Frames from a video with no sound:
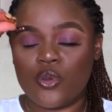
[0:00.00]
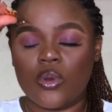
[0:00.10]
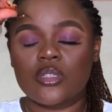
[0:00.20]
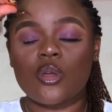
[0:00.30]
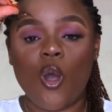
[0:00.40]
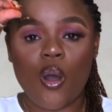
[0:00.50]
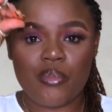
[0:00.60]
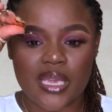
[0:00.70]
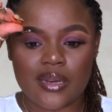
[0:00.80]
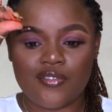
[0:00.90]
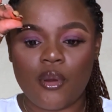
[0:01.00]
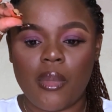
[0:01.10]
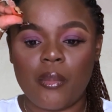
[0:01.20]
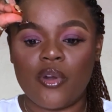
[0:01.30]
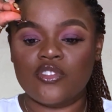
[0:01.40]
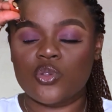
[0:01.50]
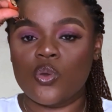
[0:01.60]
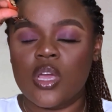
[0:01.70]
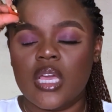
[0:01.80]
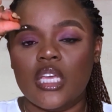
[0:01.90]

You want to come in from above, so